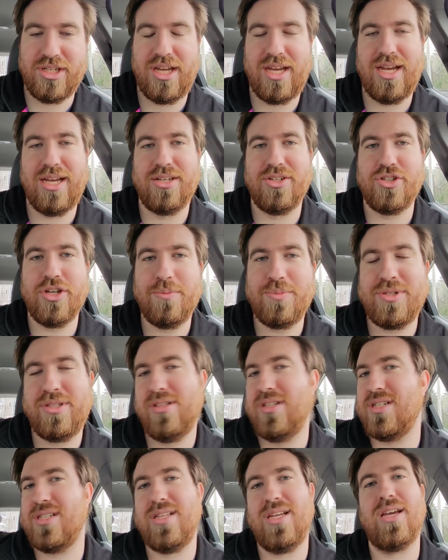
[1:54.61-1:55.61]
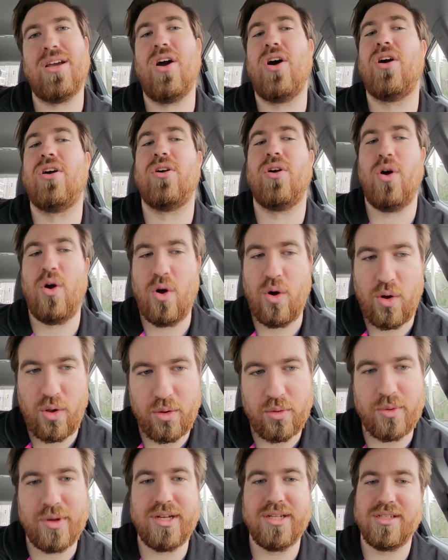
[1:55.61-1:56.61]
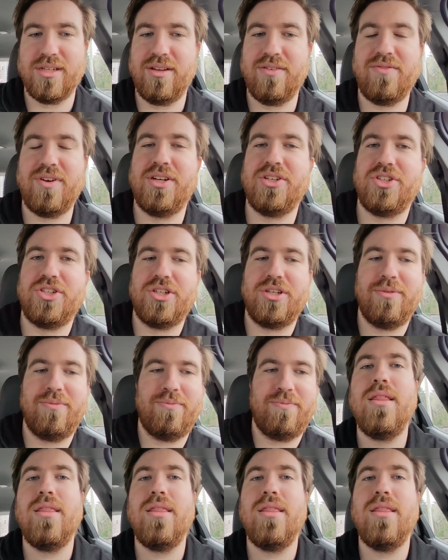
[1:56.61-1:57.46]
and trips in this thing are always an adventure.